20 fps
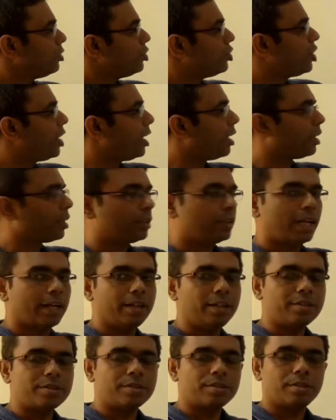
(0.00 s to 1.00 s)
j, that
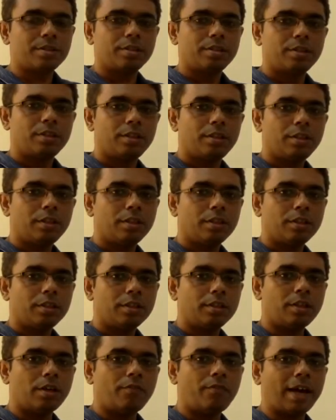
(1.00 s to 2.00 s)
is,
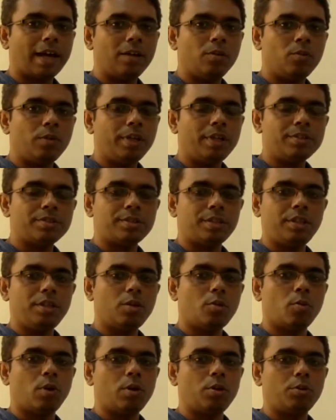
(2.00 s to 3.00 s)
the value is
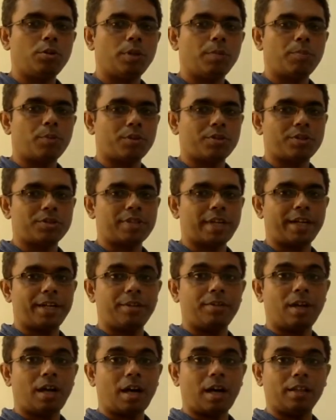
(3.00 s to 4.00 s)
equal to the process ID,
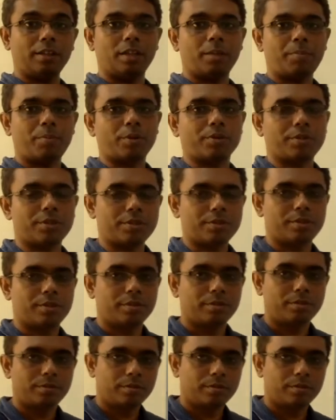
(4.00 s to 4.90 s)
the other process.